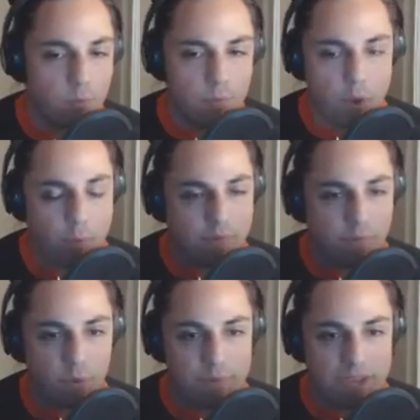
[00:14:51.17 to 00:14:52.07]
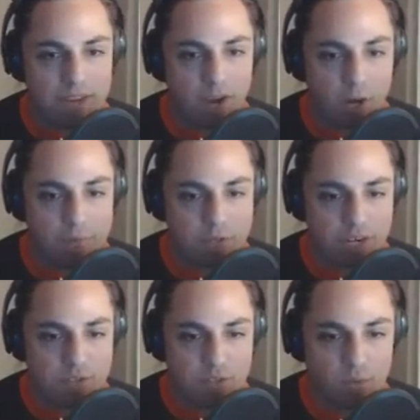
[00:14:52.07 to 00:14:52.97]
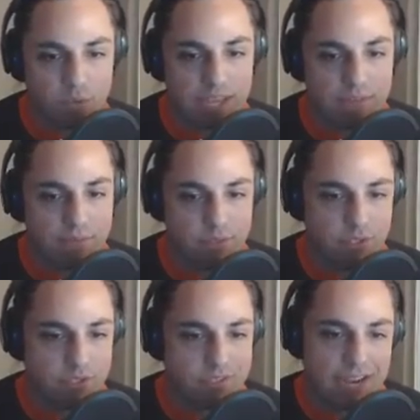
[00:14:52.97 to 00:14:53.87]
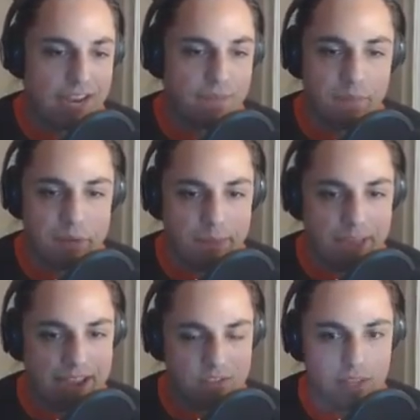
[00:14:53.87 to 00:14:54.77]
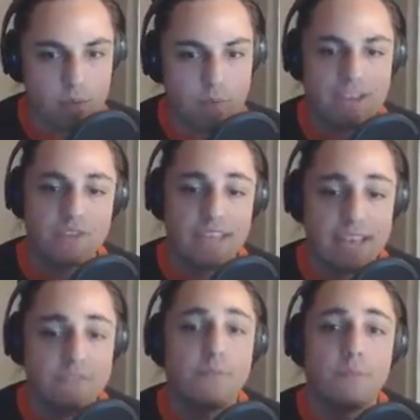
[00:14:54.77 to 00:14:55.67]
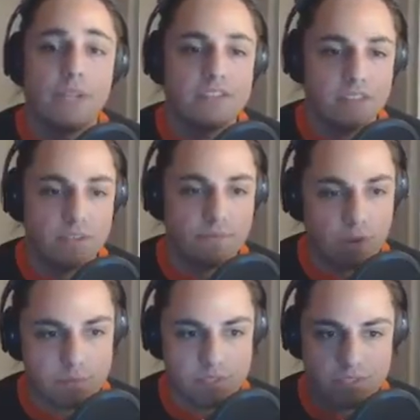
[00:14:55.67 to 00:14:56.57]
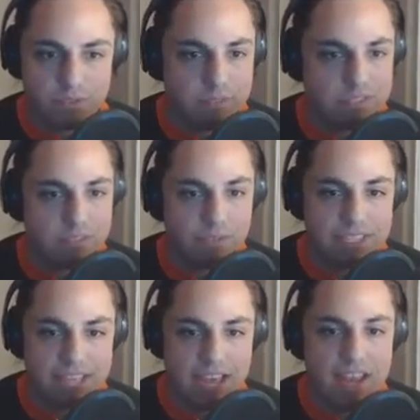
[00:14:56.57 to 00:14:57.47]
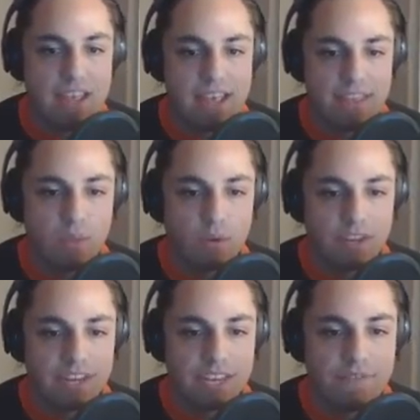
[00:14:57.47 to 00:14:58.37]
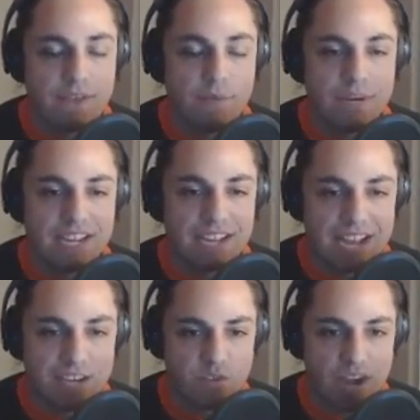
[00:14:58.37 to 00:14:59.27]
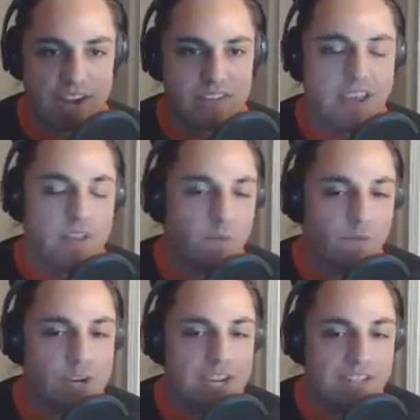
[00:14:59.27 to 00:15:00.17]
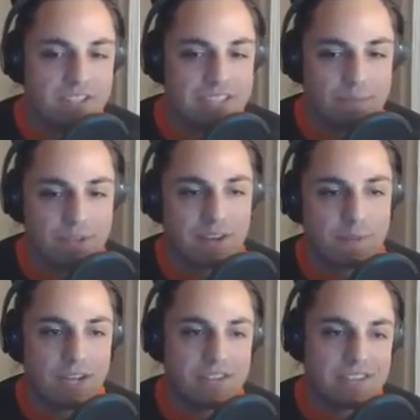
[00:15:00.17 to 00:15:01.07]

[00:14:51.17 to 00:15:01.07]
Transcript: nobody from 40 man arbitration will definitely just sign everybody back so that we actually have some players in the farm system and stuff like that and then we're gonna give everybody a contract the free agency i'm talking about is i